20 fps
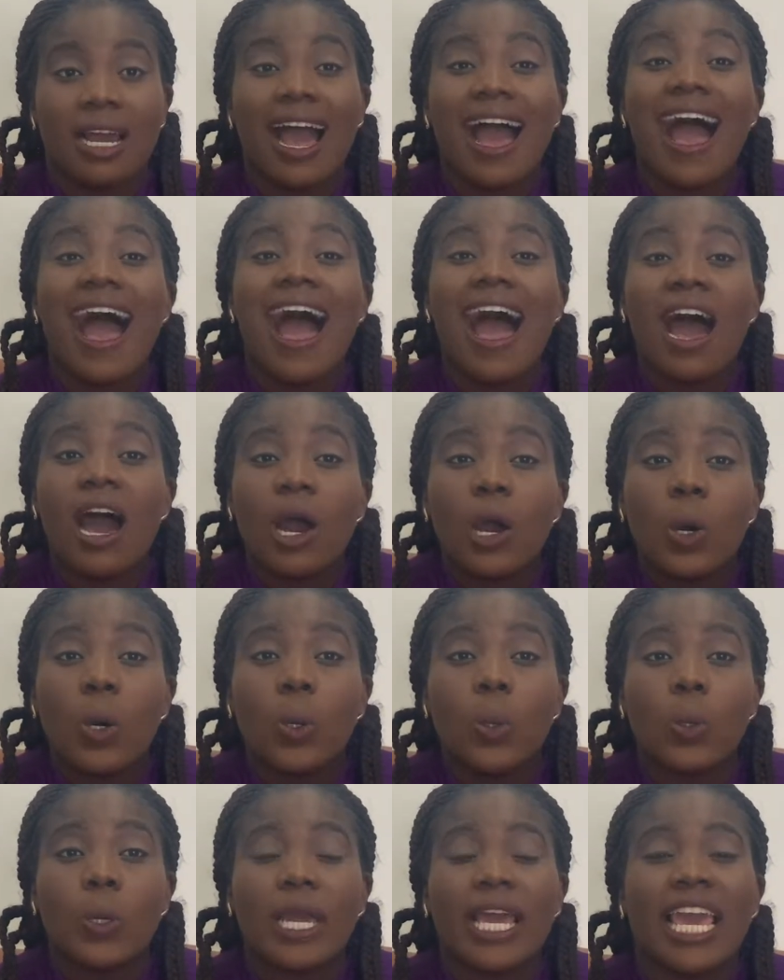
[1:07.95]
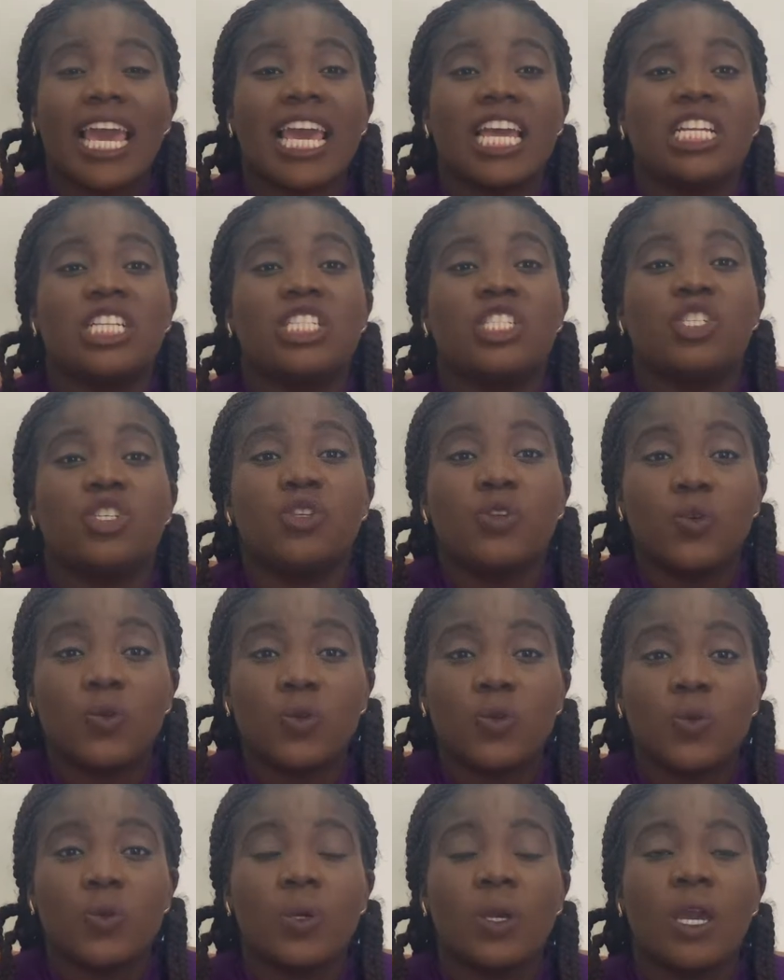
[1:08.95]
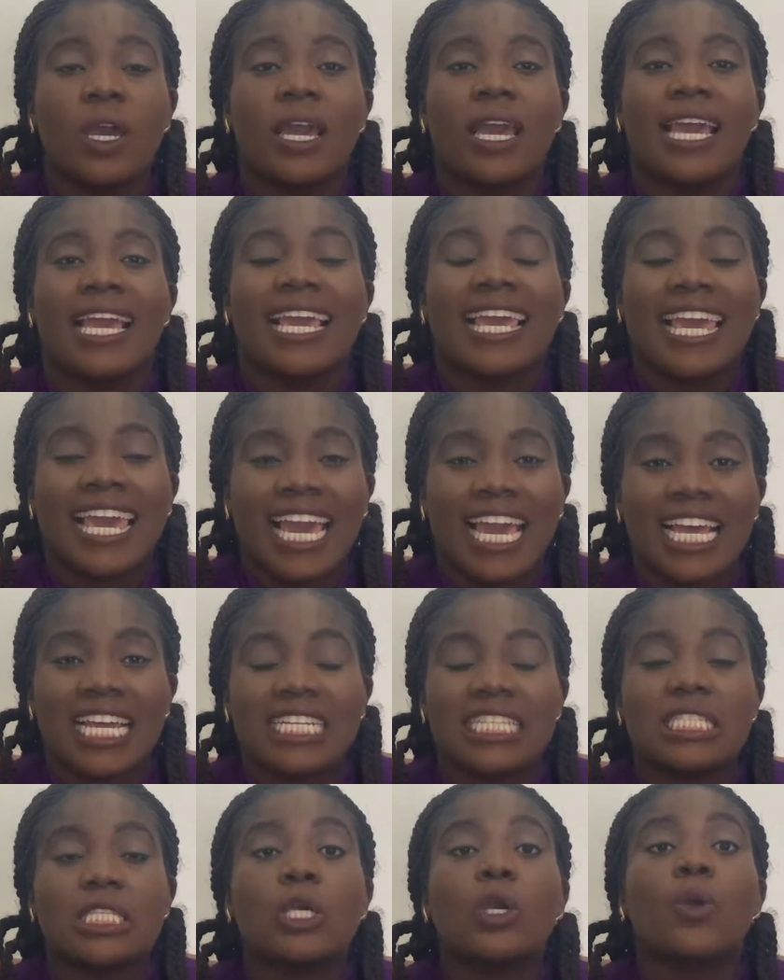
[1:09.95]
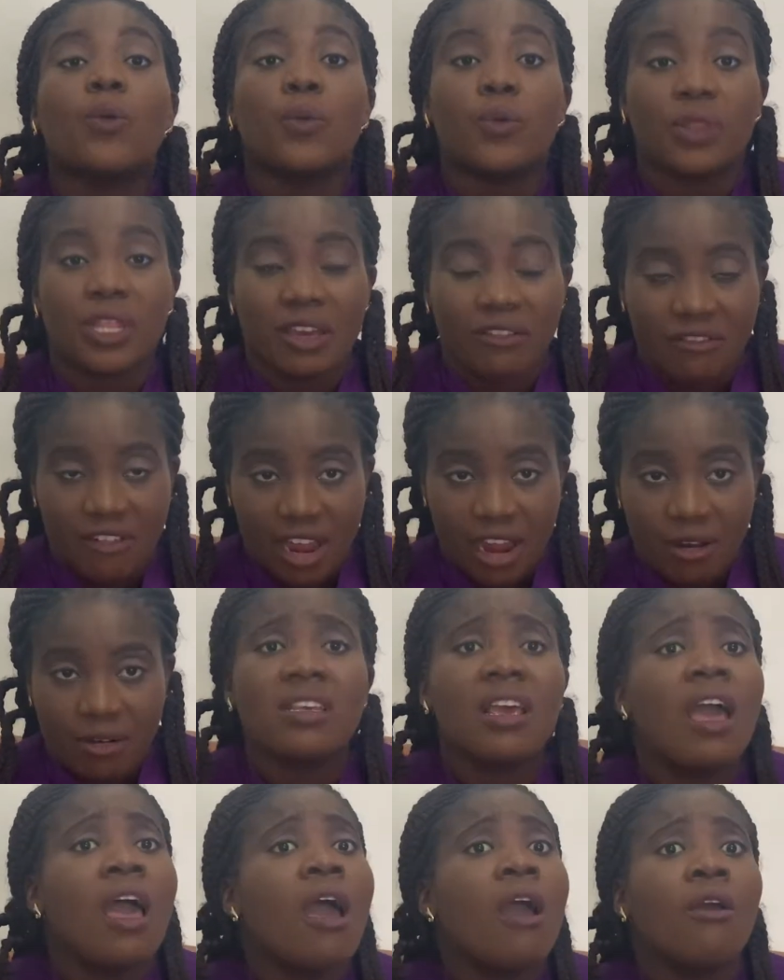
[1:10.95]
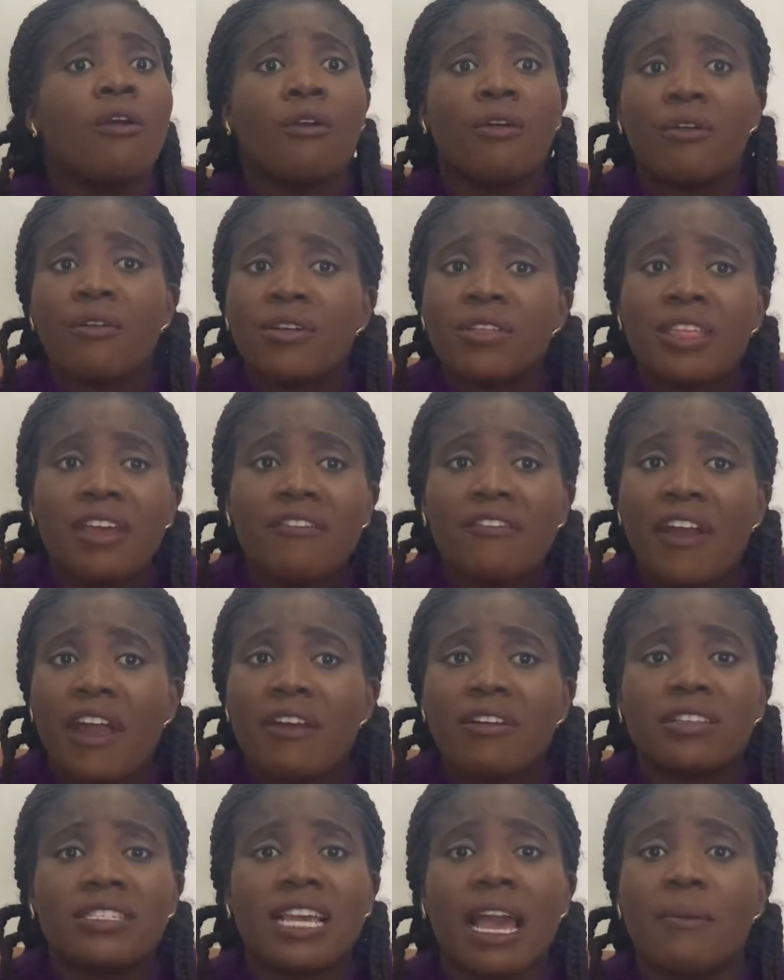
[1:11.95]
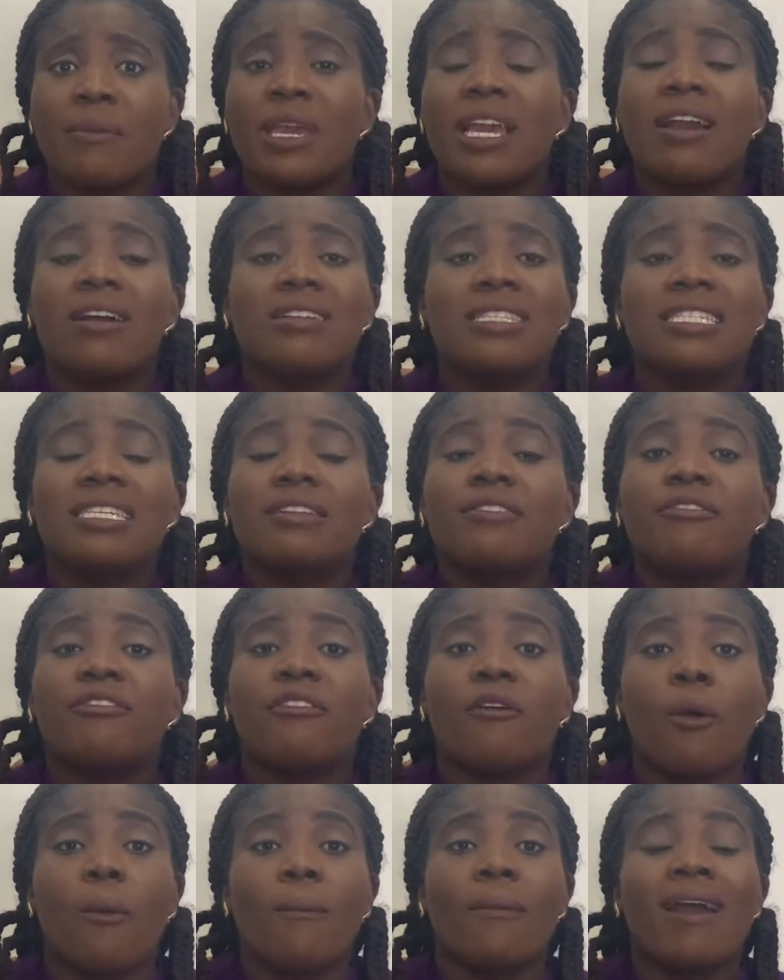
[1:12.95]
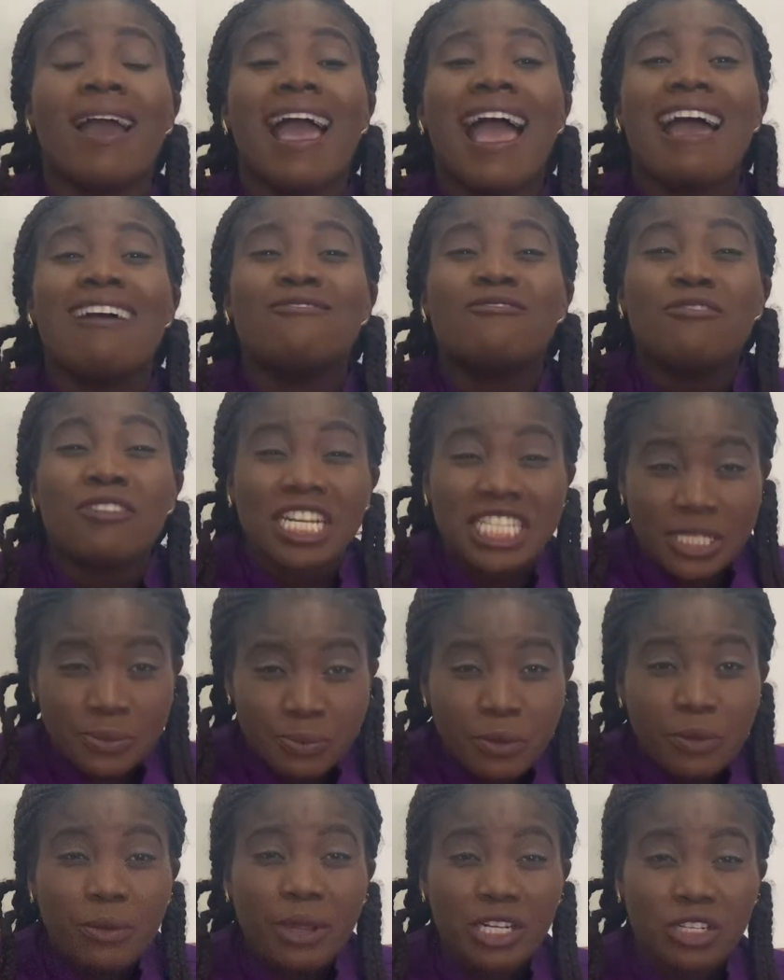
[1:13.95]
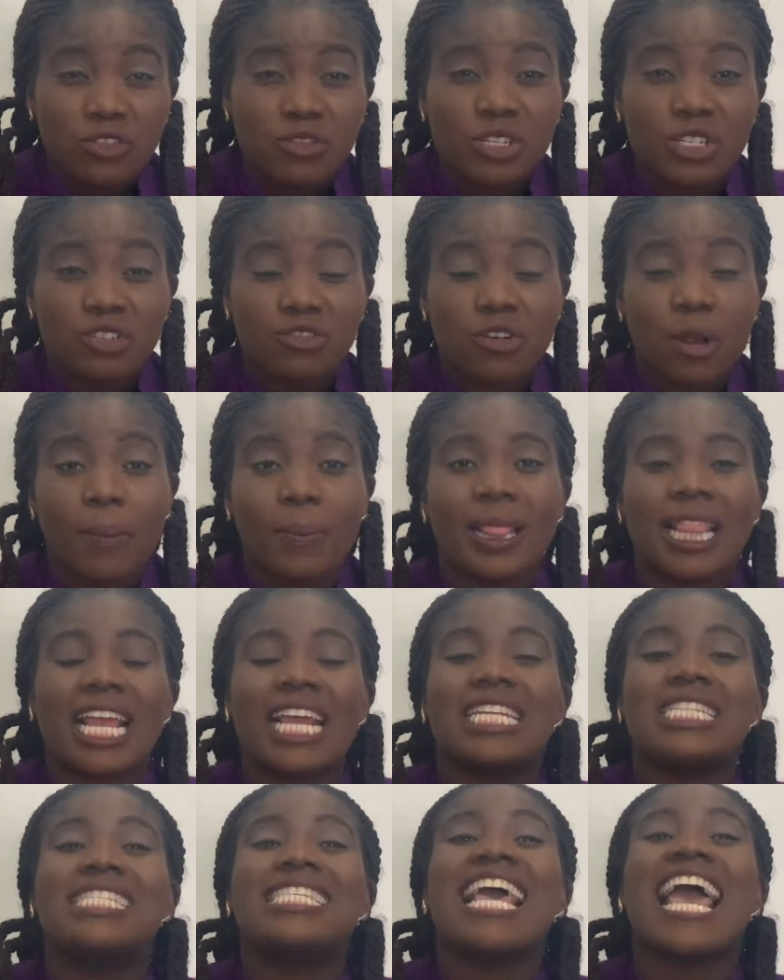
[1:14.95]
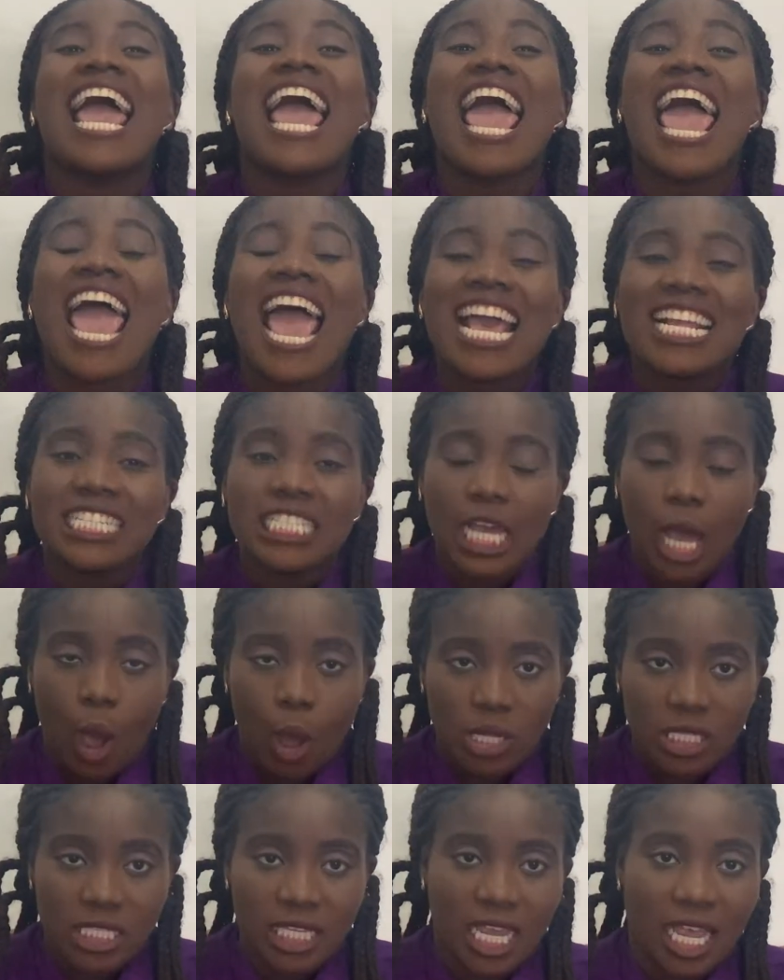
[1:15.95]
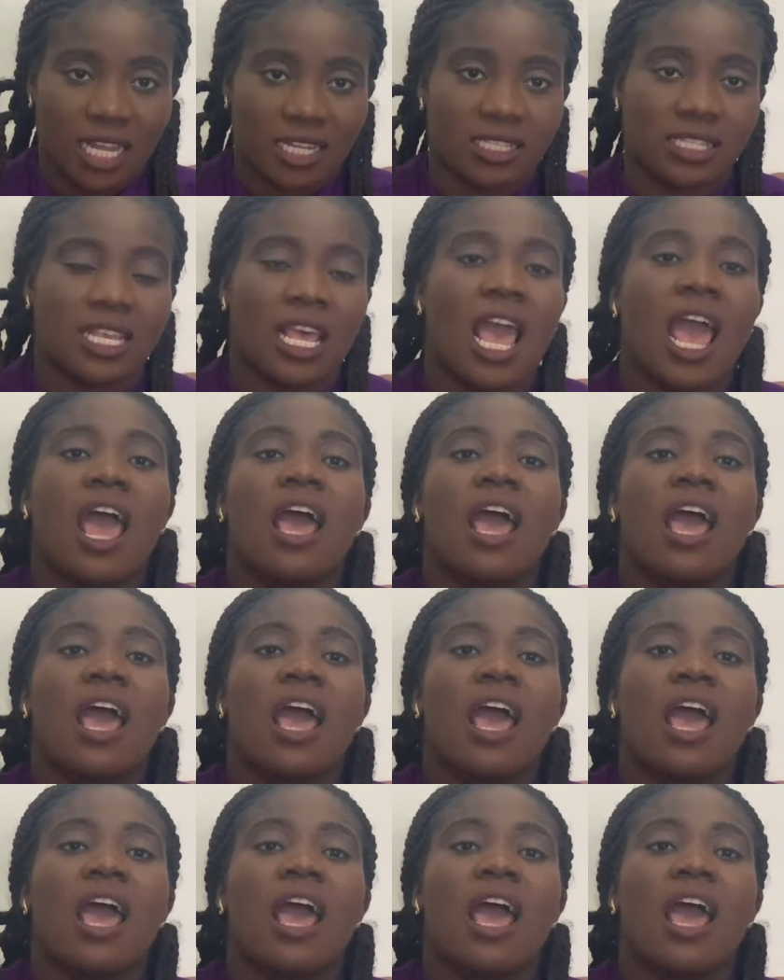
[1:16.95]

How can you get coronavirus? Coronavirus can be gotten from respiratory droplets and contact.